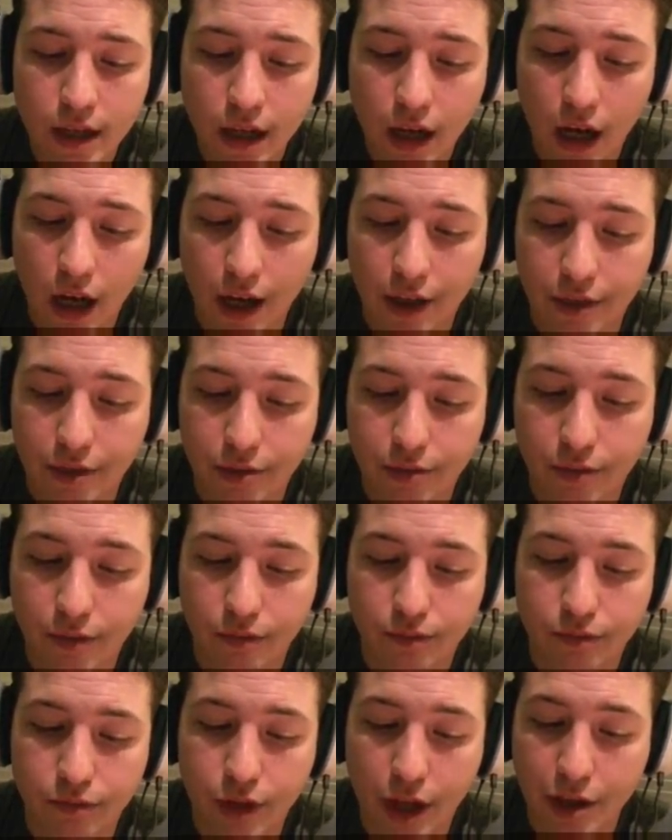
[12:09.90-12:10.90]

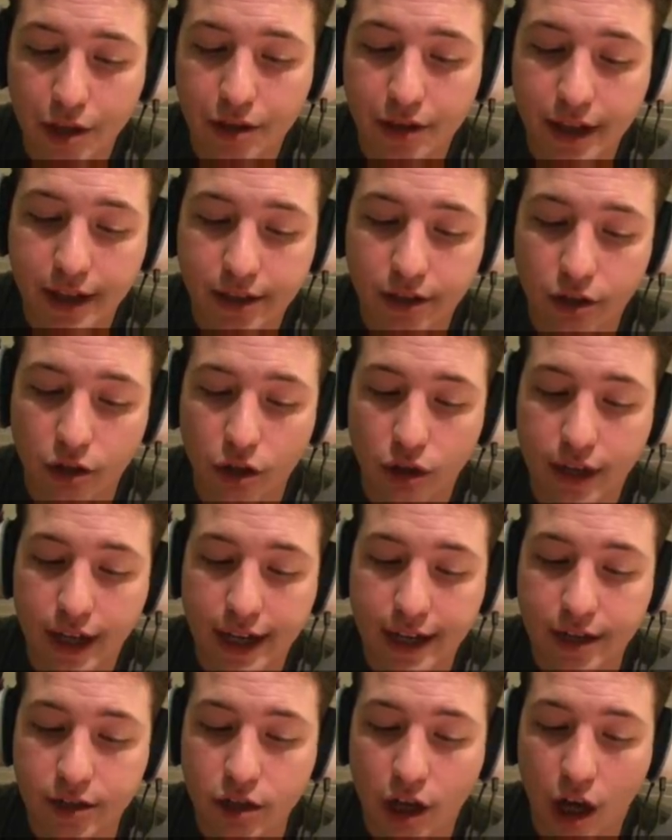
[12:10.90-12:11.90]
Another thing to look
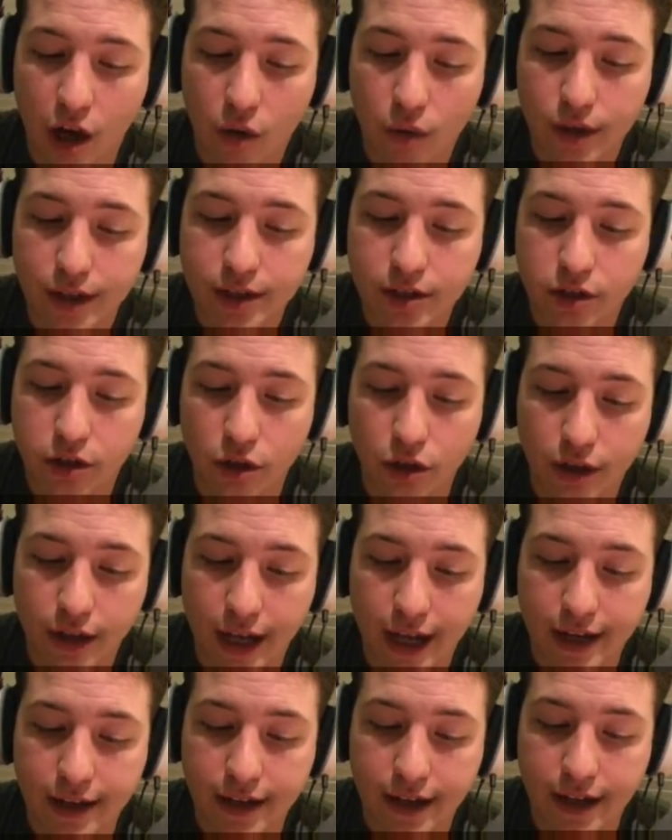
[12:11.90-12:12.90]
at is always look
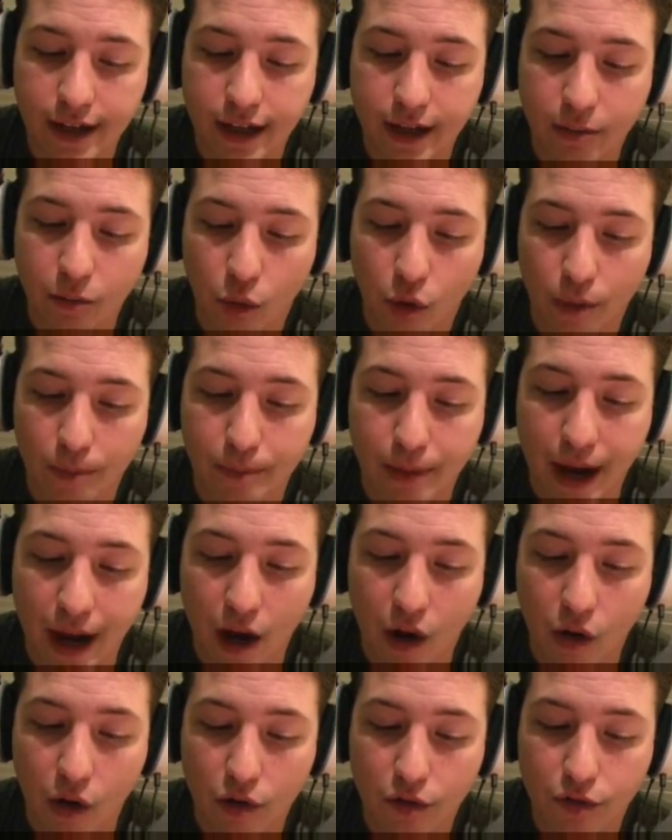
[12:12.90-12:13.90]
at getting more
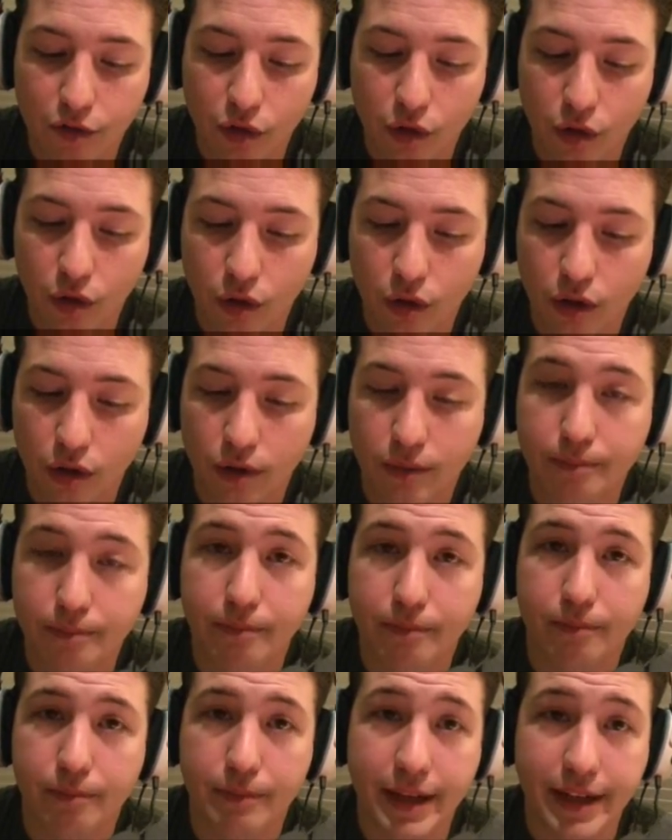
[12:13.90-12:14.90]
powerful
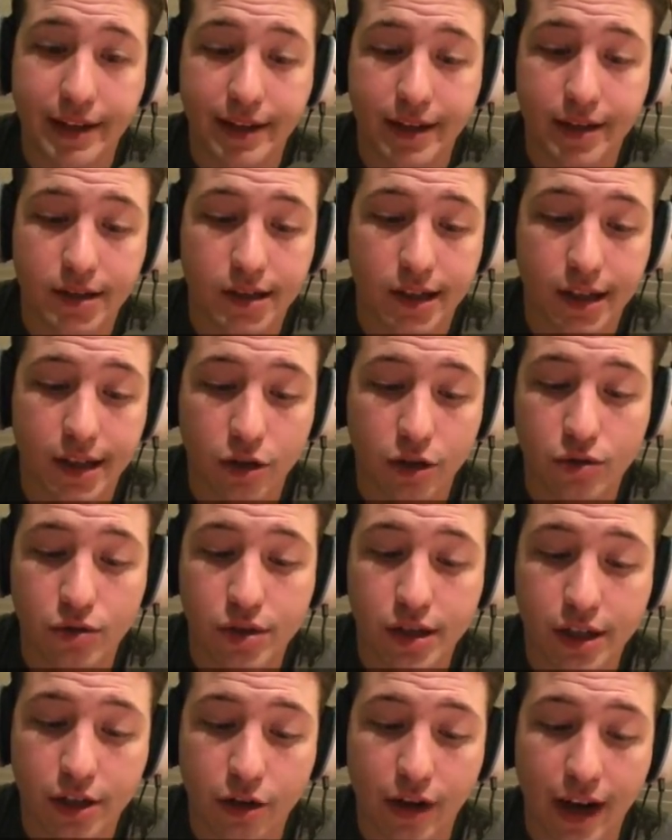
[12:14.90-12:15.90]
minions, like
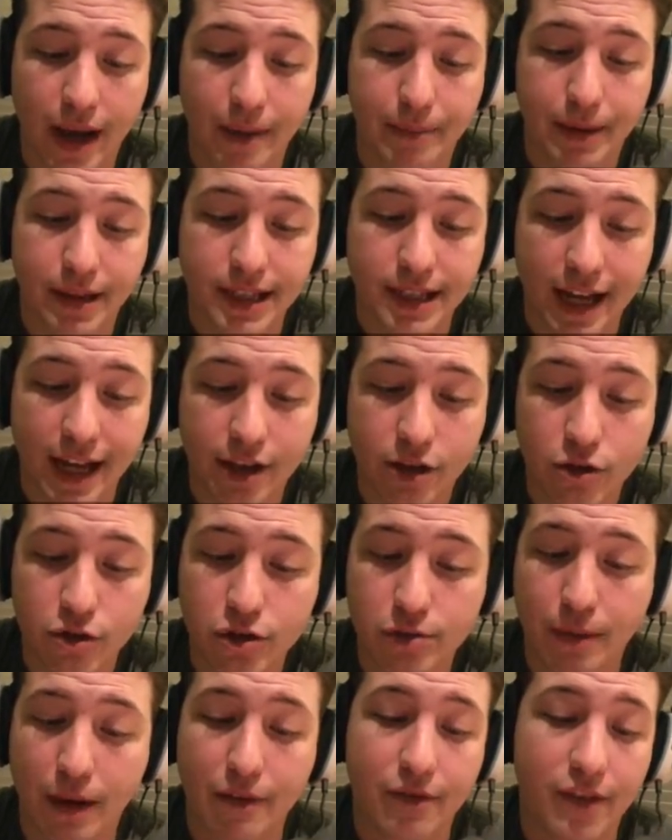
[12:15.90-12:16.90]
using your epics. I
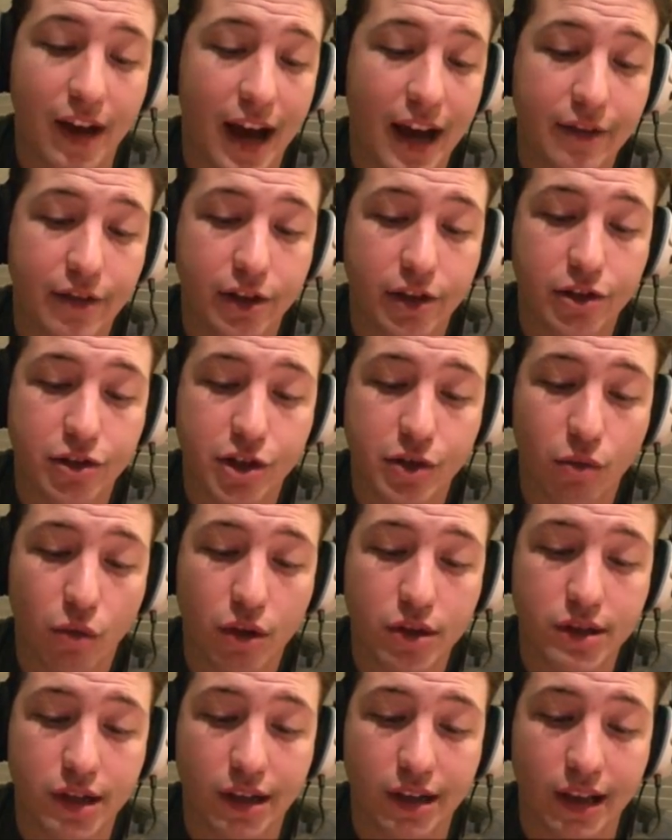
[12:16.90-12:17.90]
use my 5 energy
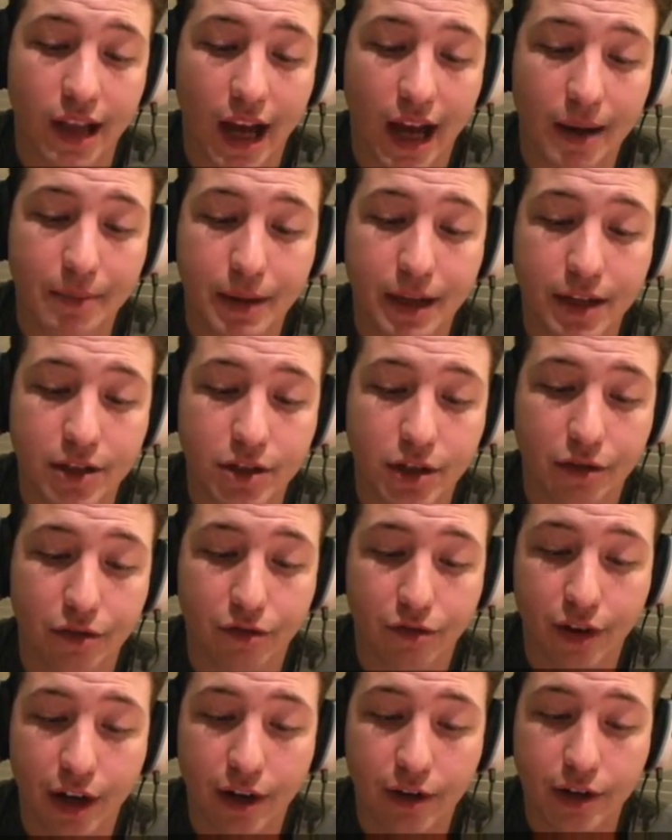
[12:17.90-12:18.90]
ones a lot because they're
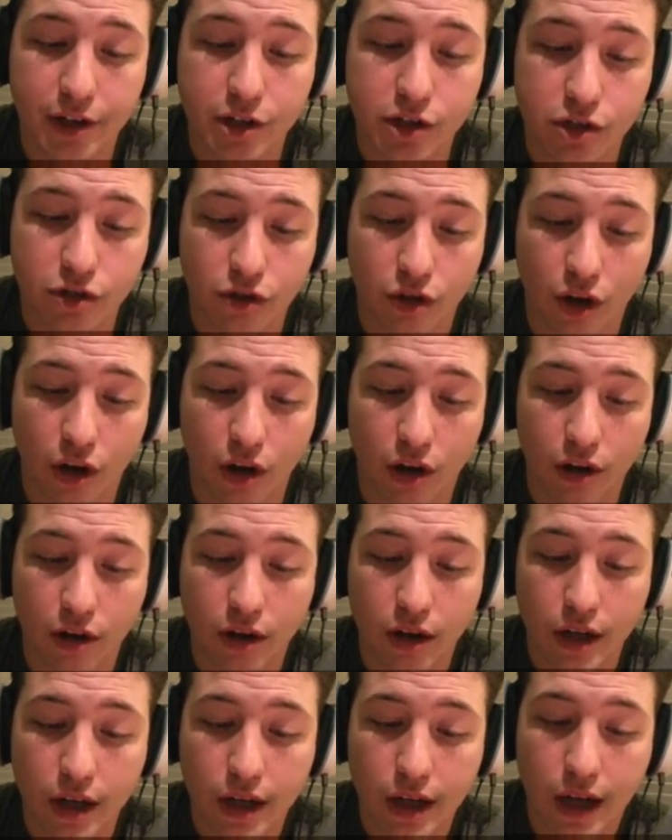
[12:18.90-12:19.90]
very strong.
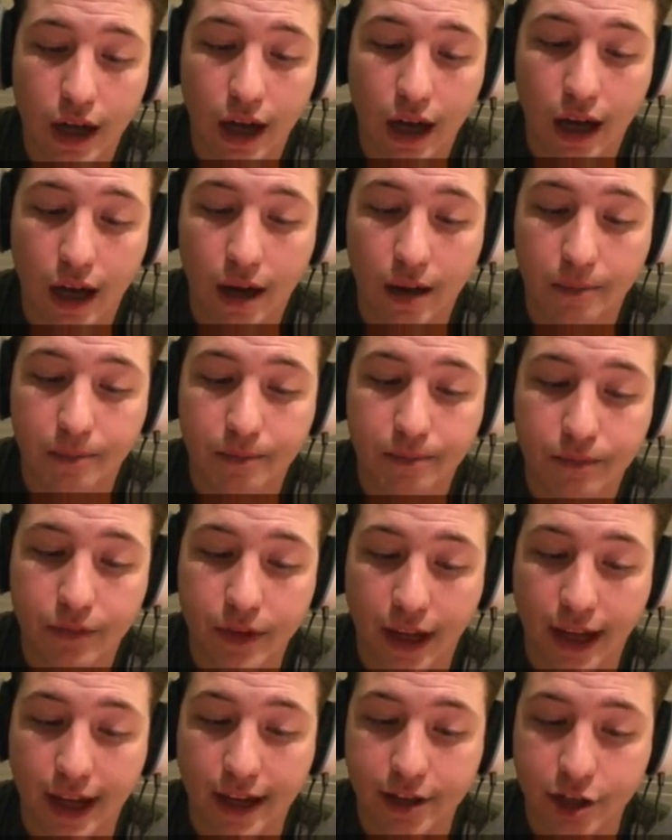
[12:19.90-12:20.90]

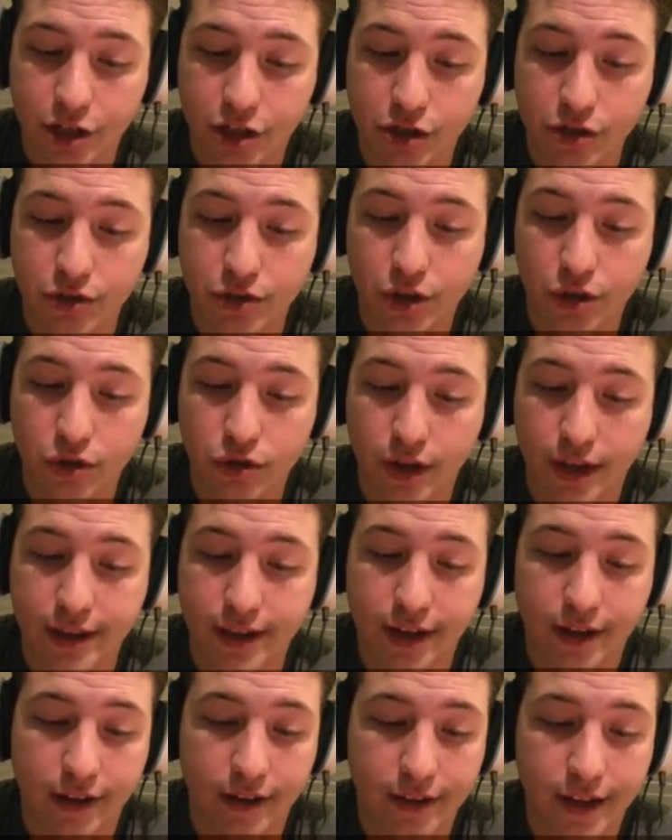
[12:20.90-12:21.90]
Like I just use those right
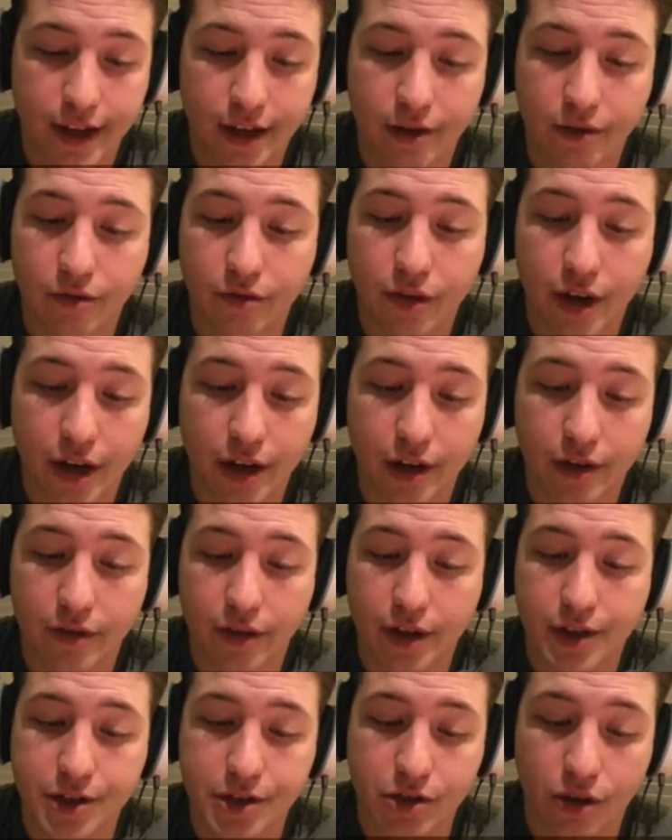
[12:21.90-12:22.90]
there, and they are very,
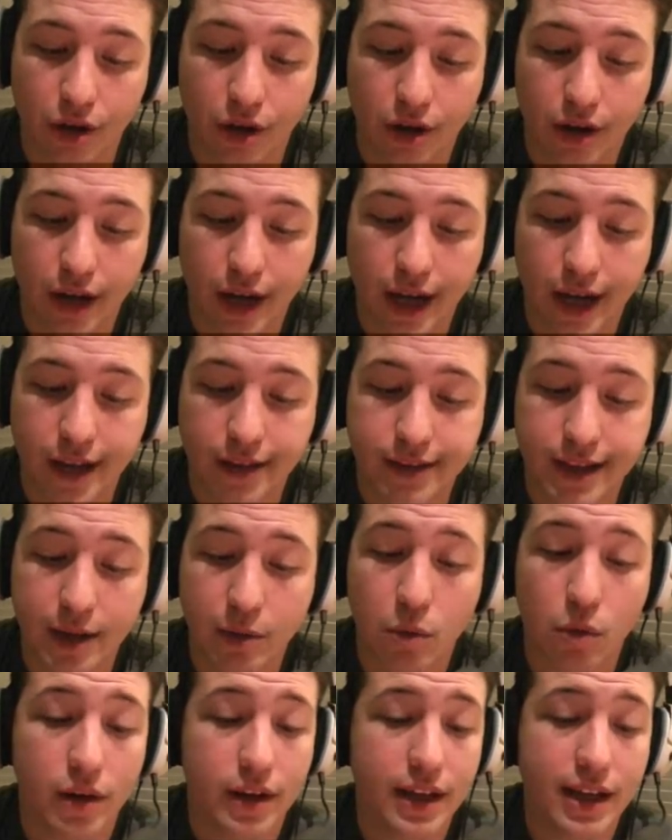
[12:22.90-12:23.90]
very strong, and they
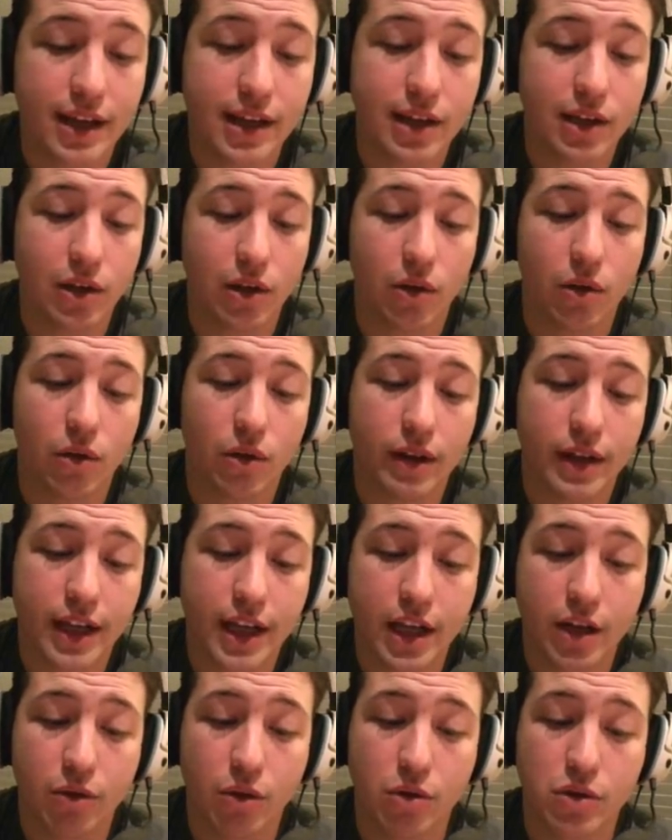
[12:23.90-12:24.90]
will kill
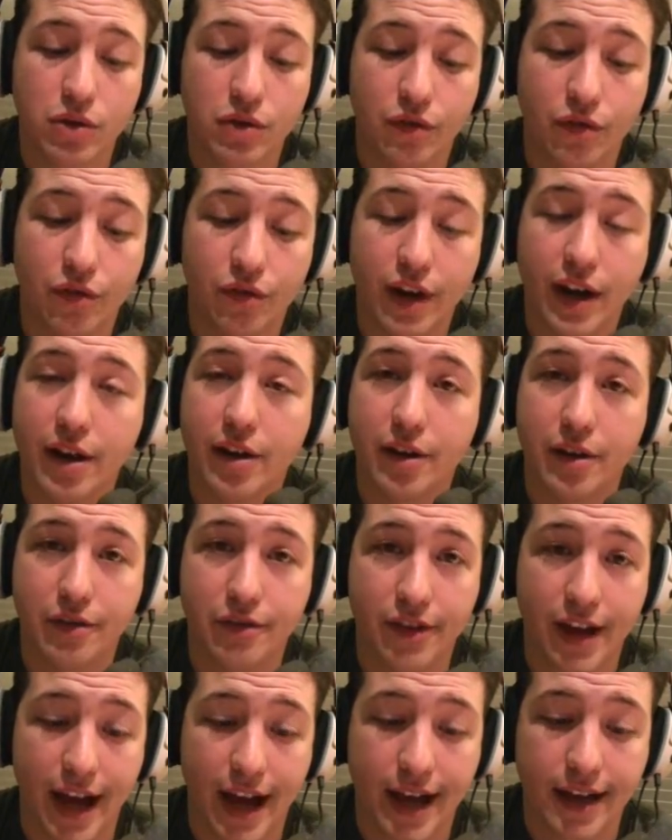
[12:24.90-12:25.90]
heroes very
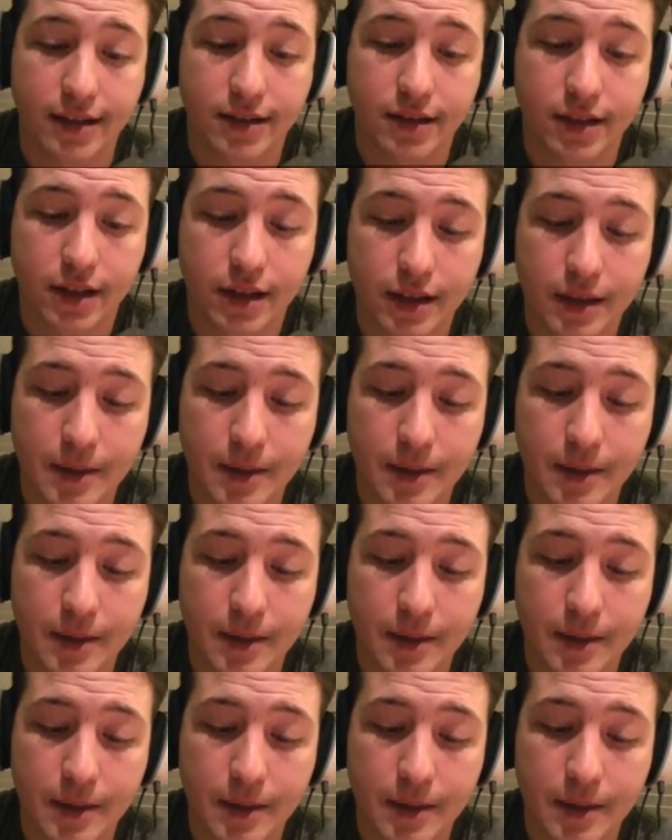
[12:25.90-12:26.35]
fast.